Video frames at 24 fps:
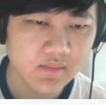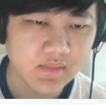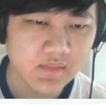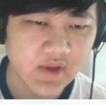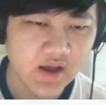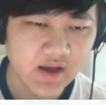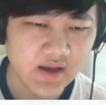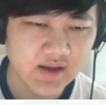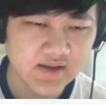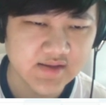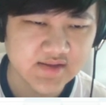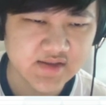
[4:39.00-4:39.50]

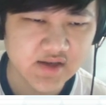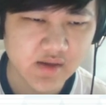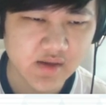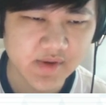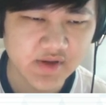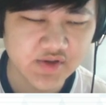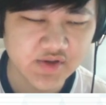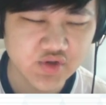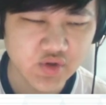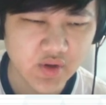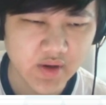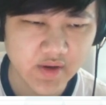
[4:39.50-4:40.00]
Uh, let's talk
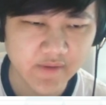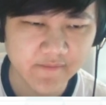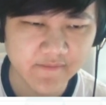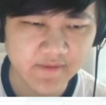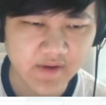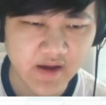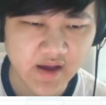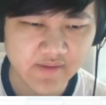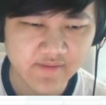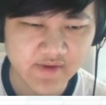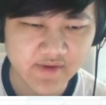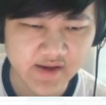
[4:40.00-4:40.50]
about two out of
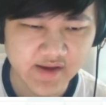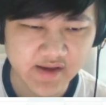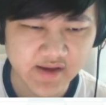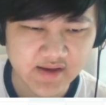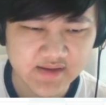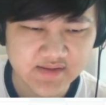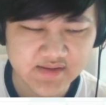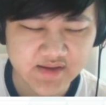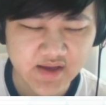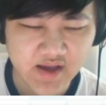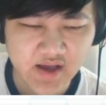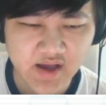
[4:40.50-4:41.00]
five, I
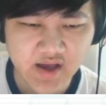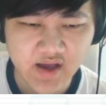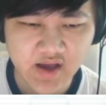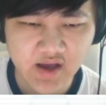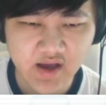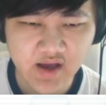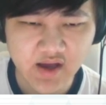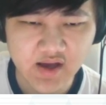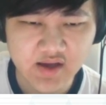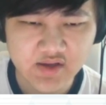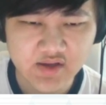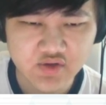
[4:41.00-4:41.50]
guess.
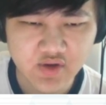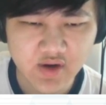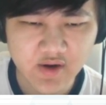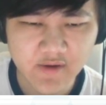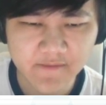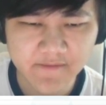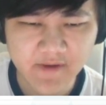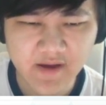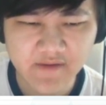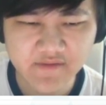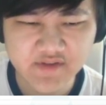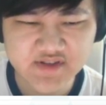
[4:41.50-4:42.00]
Uh, two out
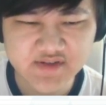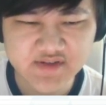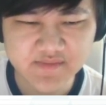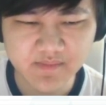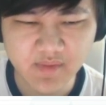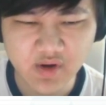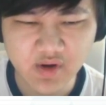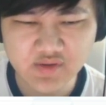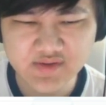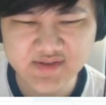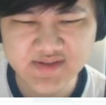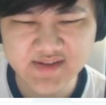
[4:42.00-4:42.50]
of five, it's
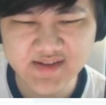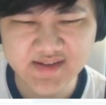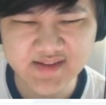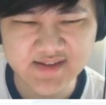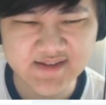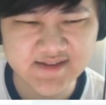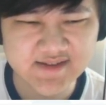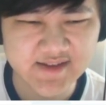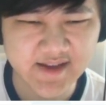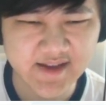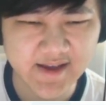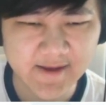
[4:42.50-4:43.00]
mostly
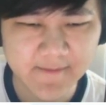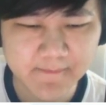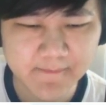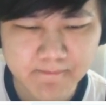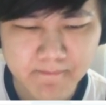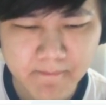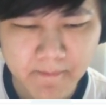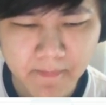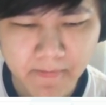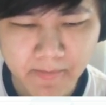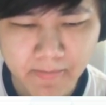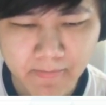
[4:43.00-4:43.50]
the same.
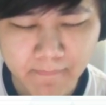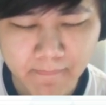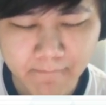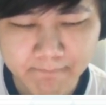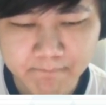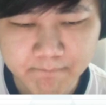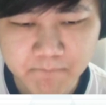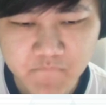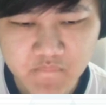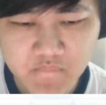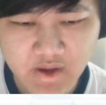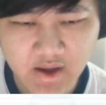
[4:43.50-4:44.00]

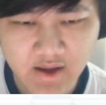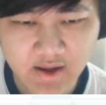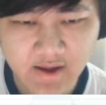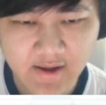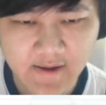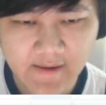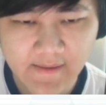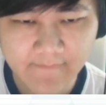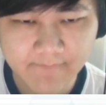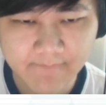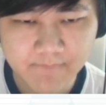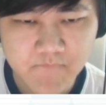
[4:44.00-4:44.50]

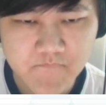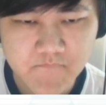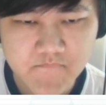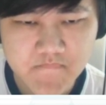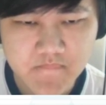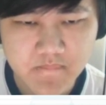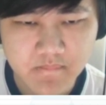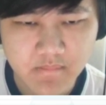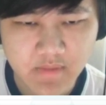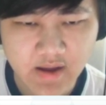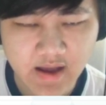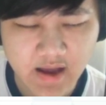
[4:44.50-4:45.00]

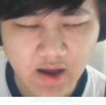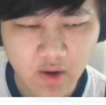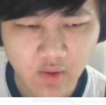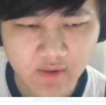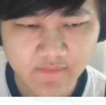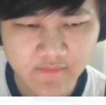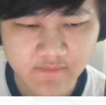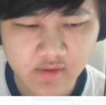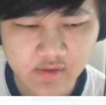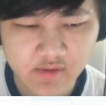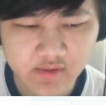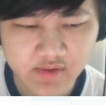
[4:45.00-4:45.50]
Um,
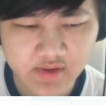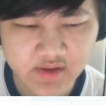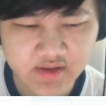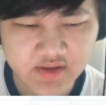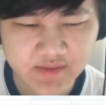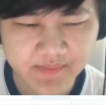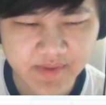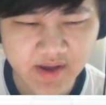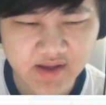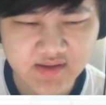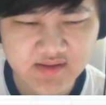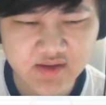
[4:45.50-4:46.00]
however, it
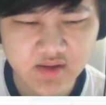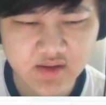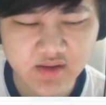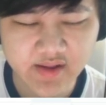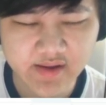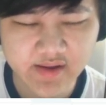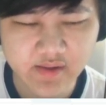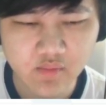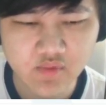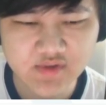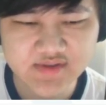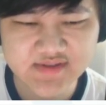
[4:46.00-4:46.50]
depends on,
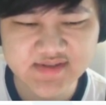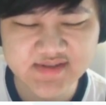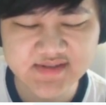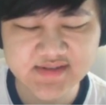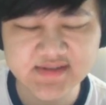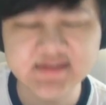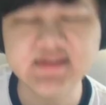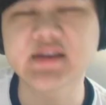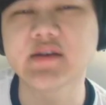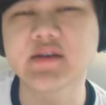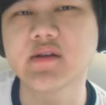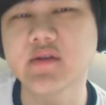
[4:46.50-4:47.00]
like, what
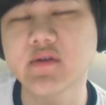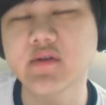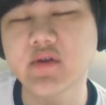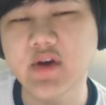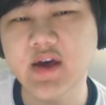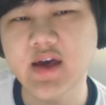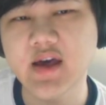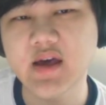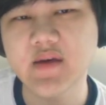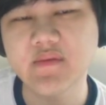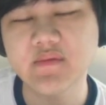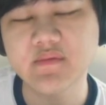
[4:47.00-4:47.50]
skill you
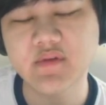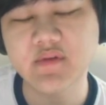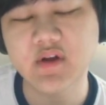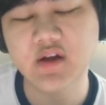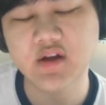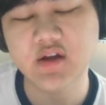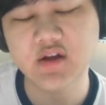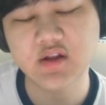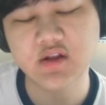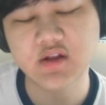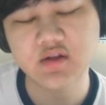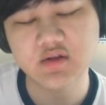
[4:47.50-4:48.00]
have,
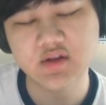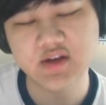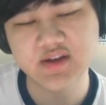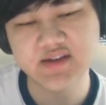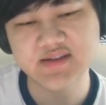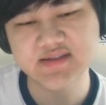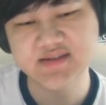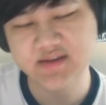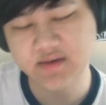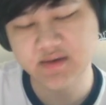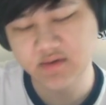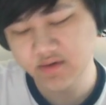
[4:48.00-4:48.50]
uh,
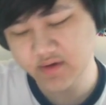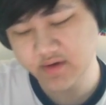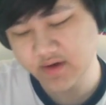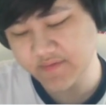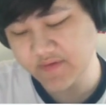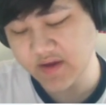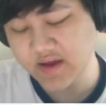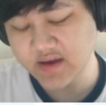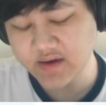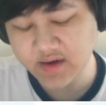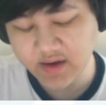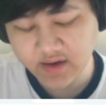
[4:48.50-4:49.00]
lucky skill you
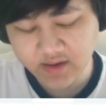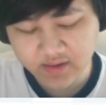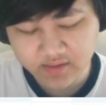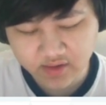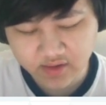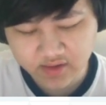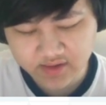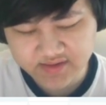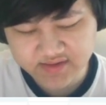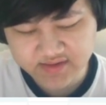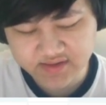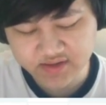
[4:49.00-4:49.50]
have, and, and
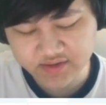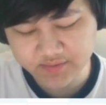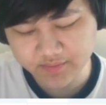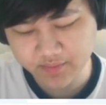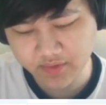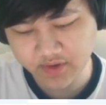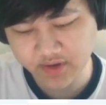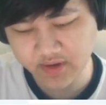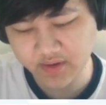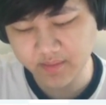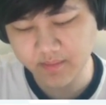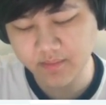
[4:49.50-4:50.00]
lucky skill
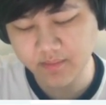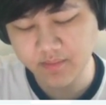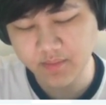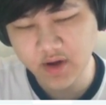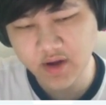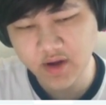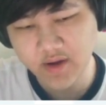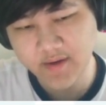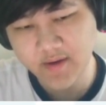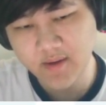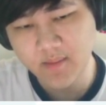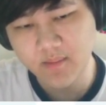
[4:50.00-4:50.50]
is pretty important.
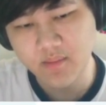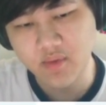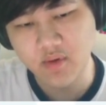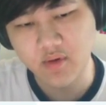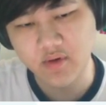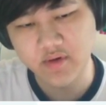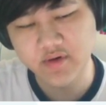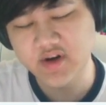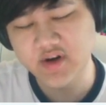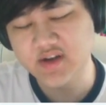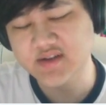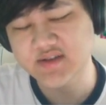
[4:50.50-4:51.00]

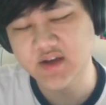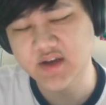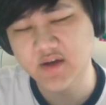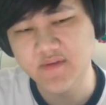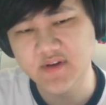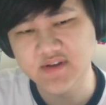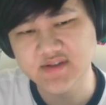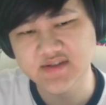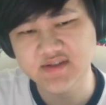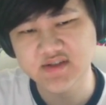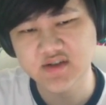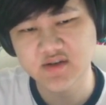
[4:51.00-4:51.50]
important on
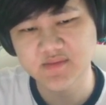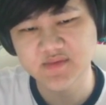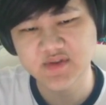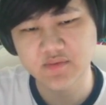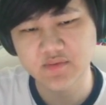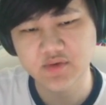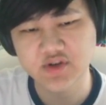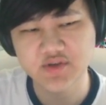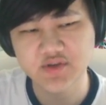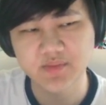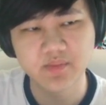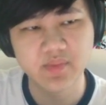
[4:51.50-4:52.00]
Delphox in terms of
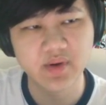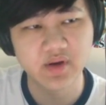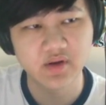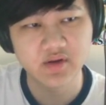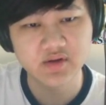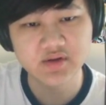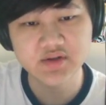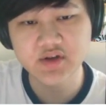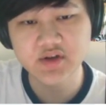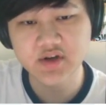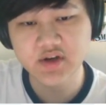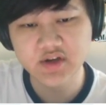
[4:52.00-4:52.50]
which
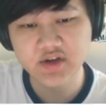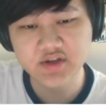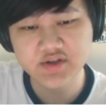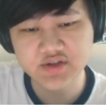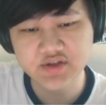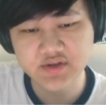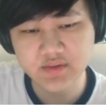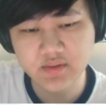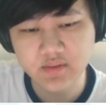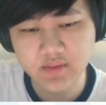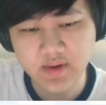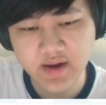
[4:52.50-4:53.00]
builds you're going
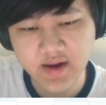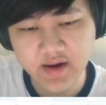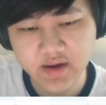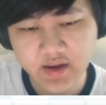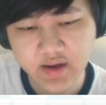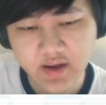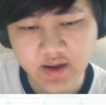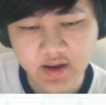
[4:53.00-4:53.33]
to do, right?